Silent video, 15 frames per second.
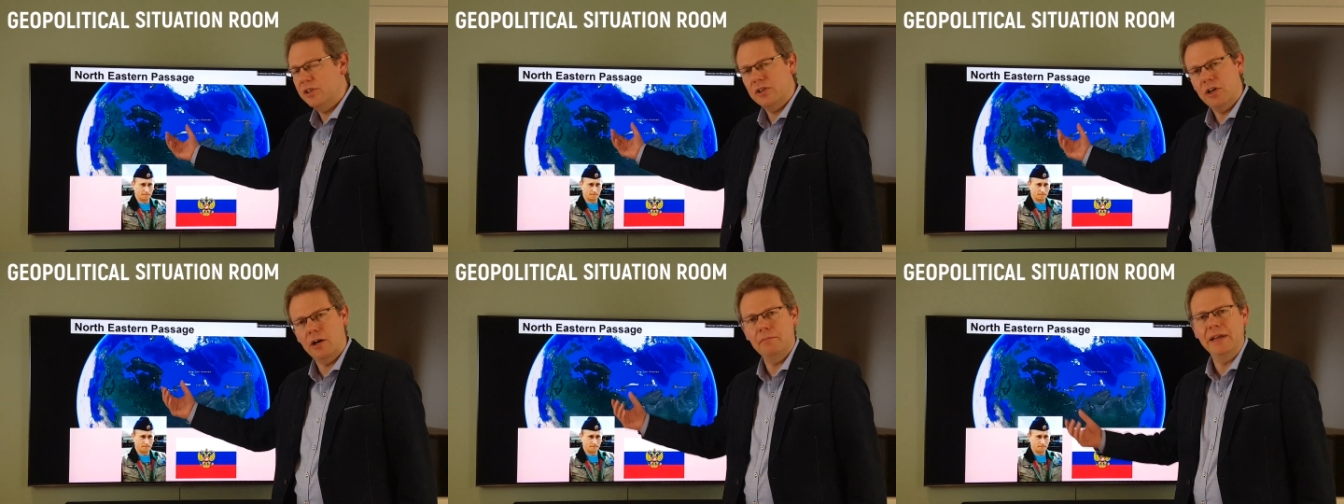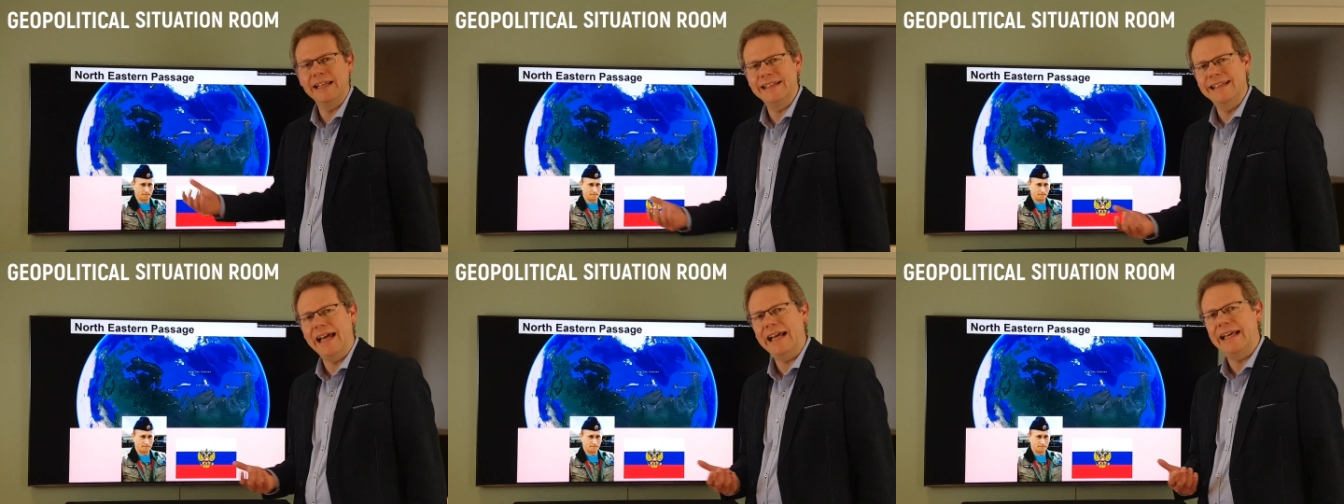the
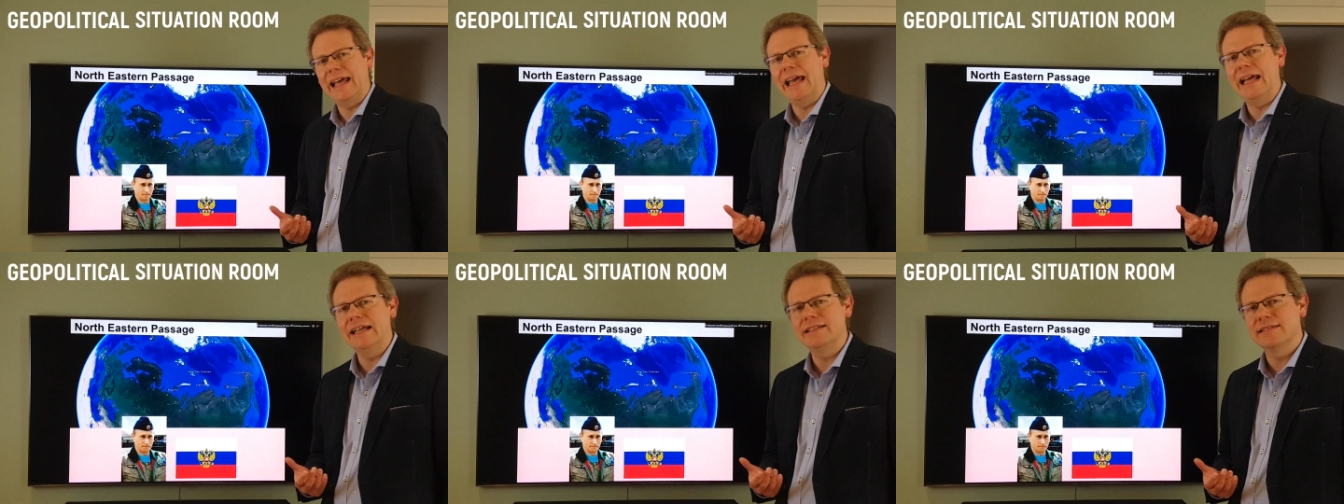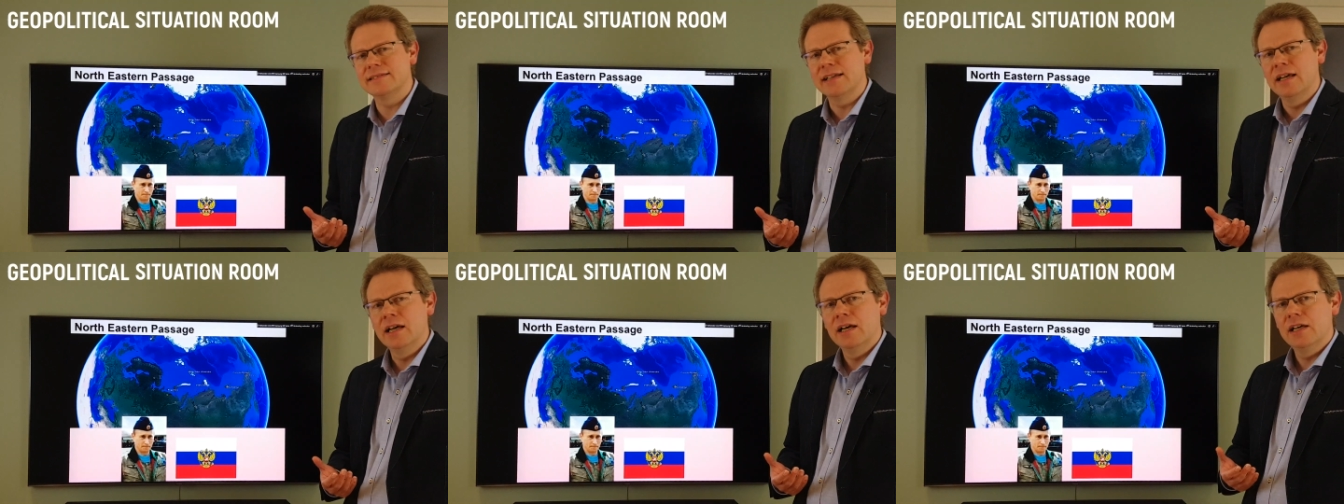coming
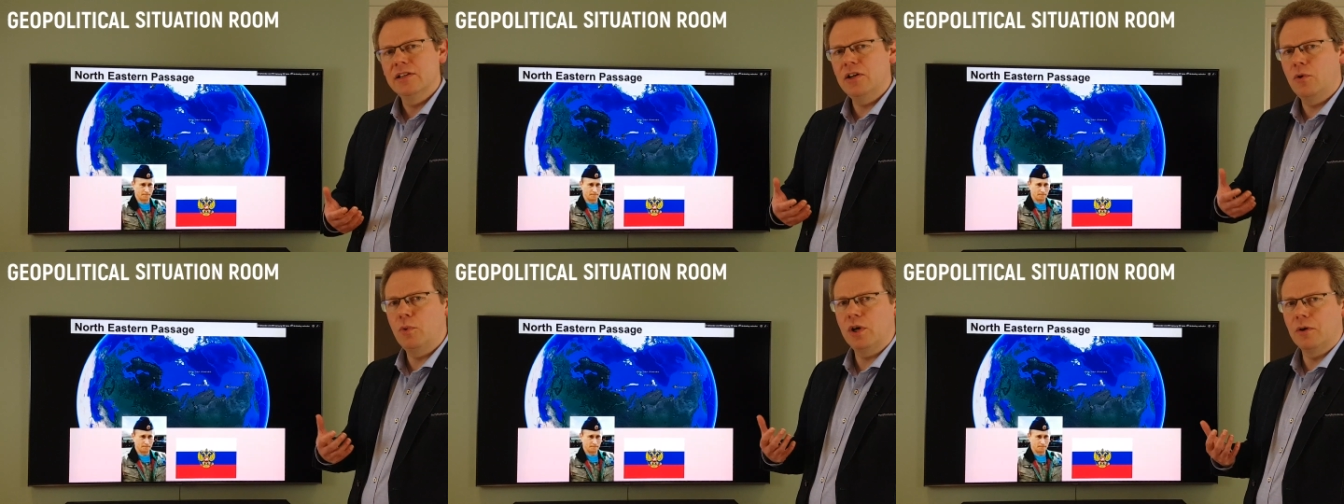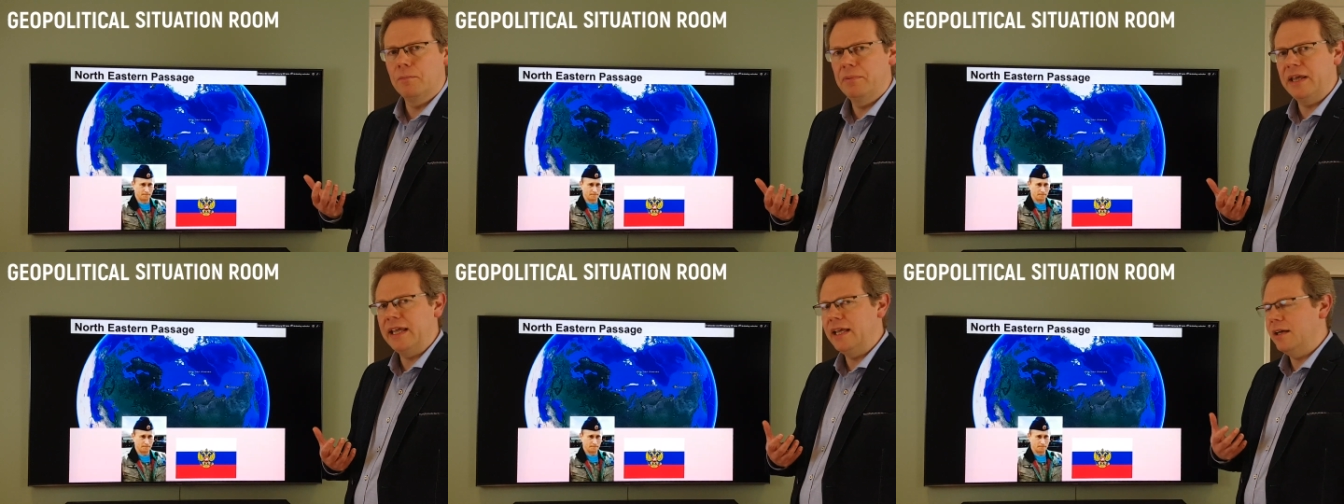decades, there
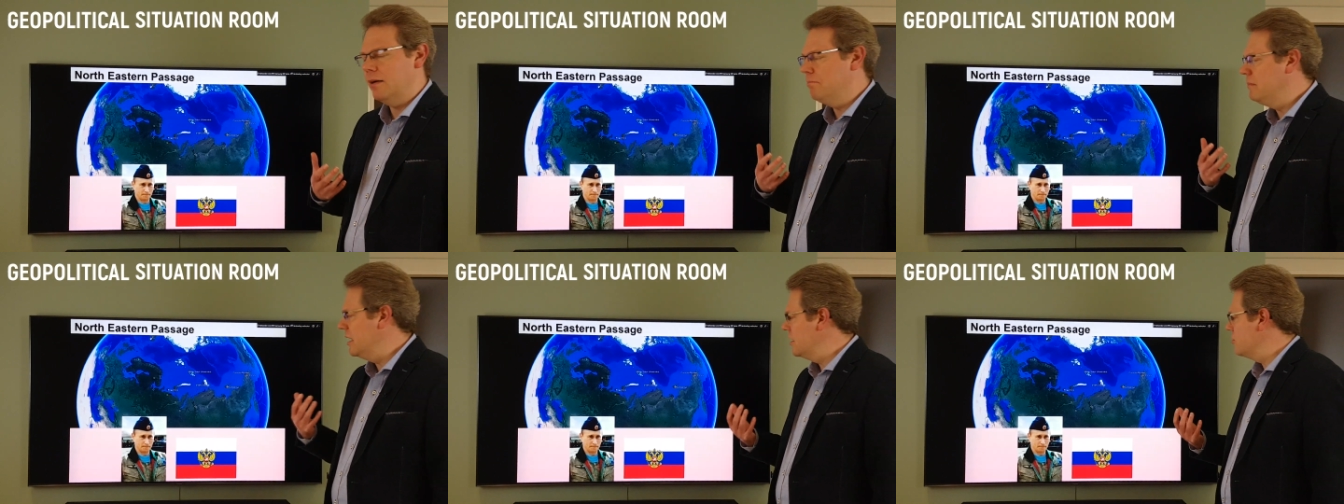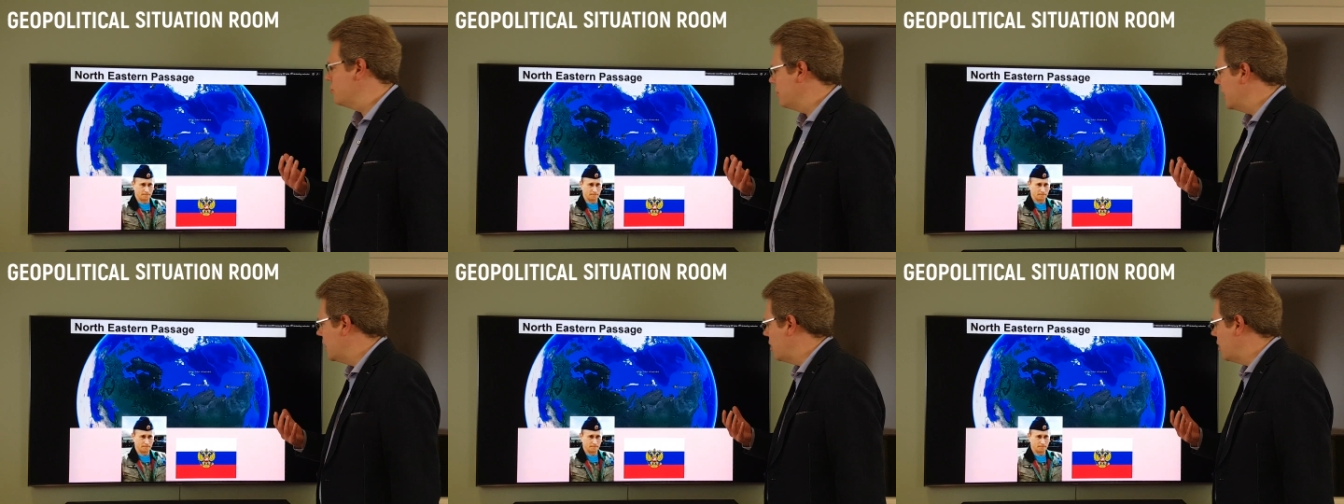will be military